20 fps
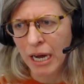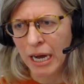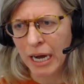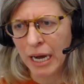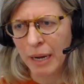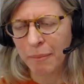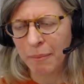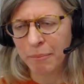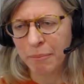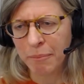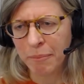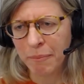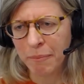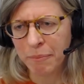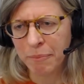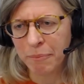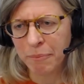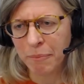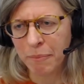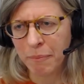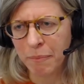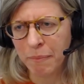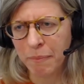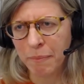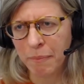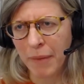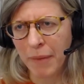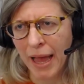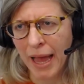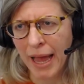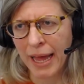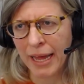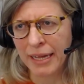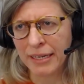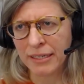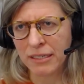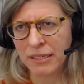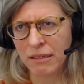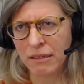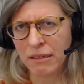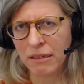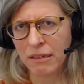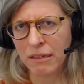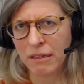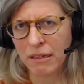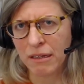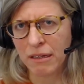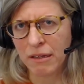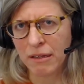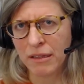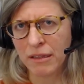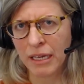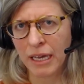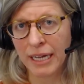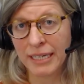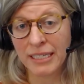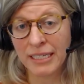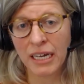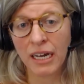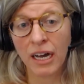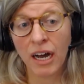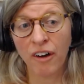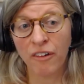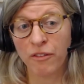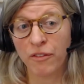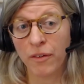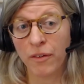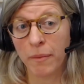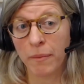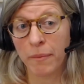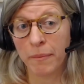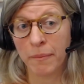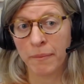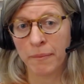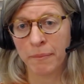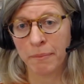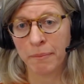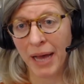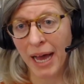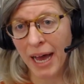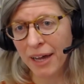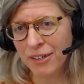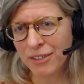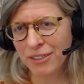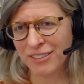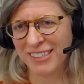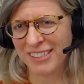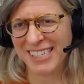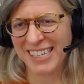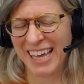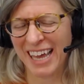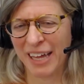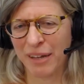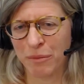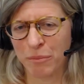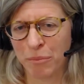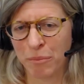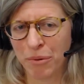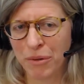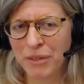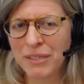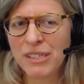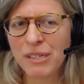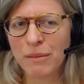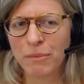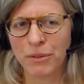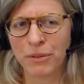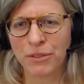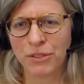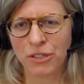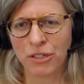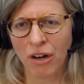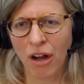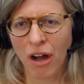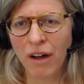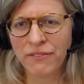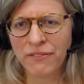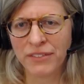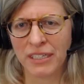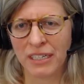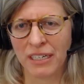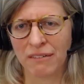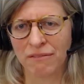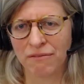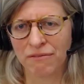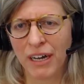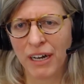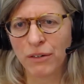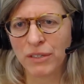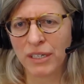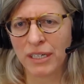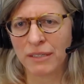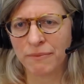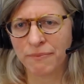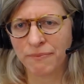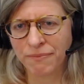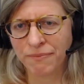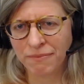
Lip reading: And the idea of patterns and principles are often confounded.